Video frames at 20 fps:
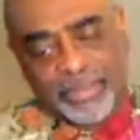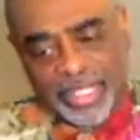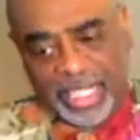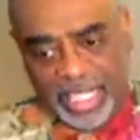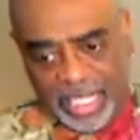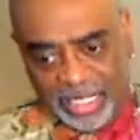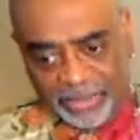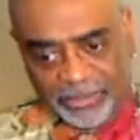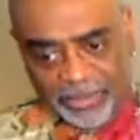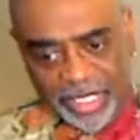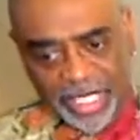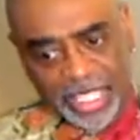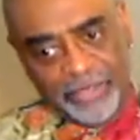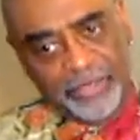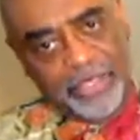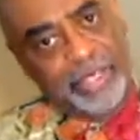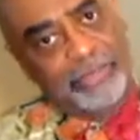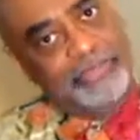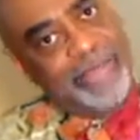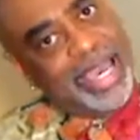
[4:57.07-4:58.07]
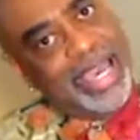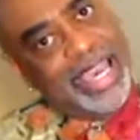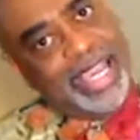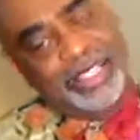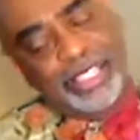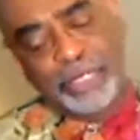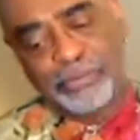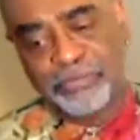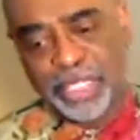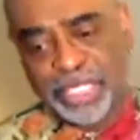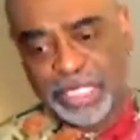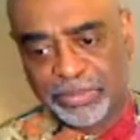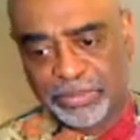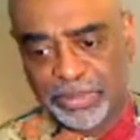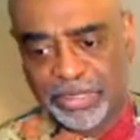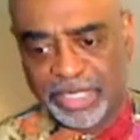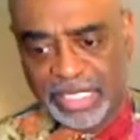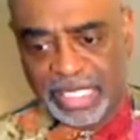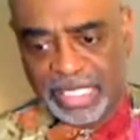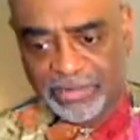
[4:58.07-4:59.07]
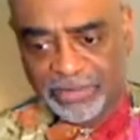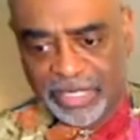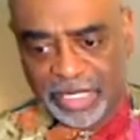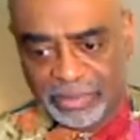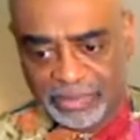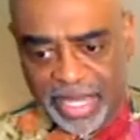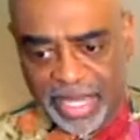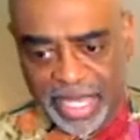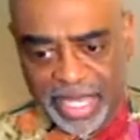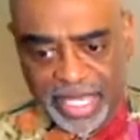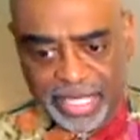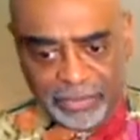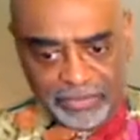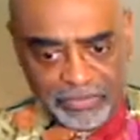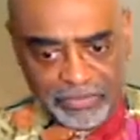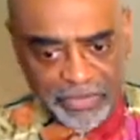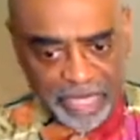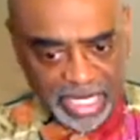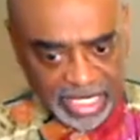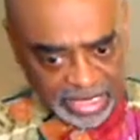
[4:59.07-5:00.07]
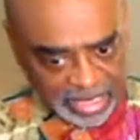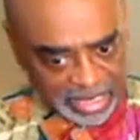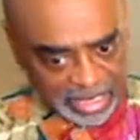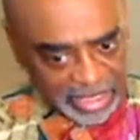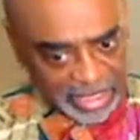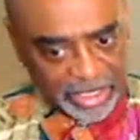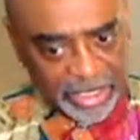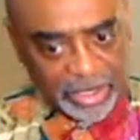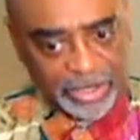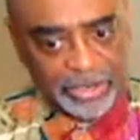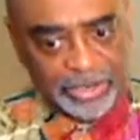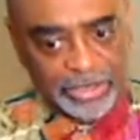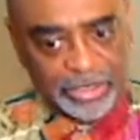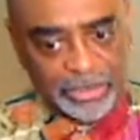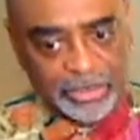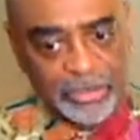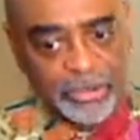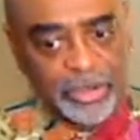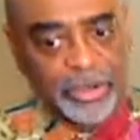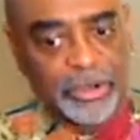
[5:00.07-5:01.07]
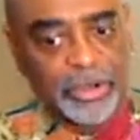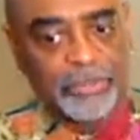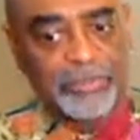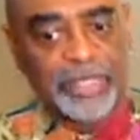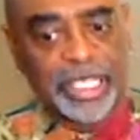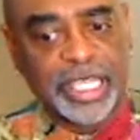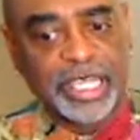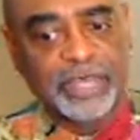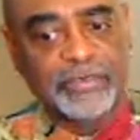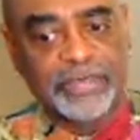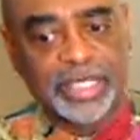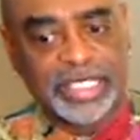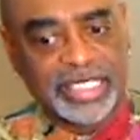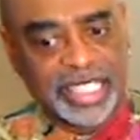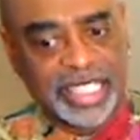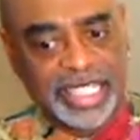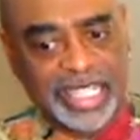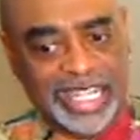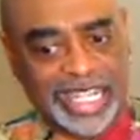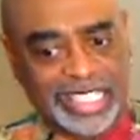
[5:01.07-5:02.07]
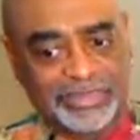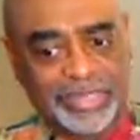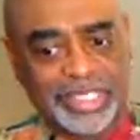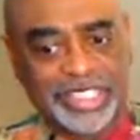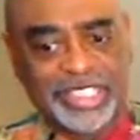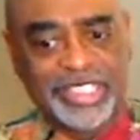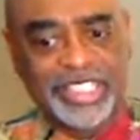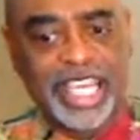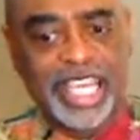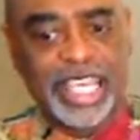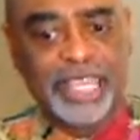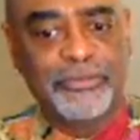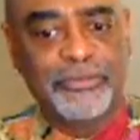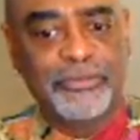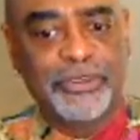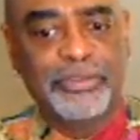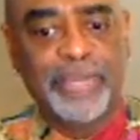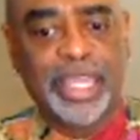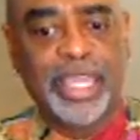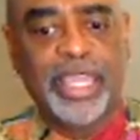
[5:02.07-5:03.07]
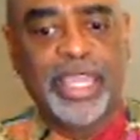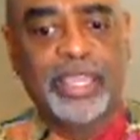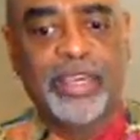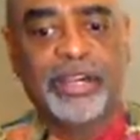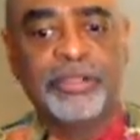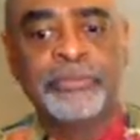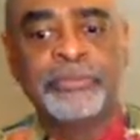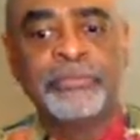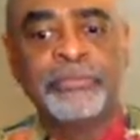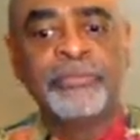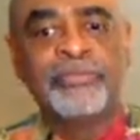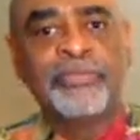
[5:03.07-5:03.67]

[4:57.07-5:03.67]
The unforgiving mind, the misperceiving mind, must learn through your forgiveness that it has been saved from hell.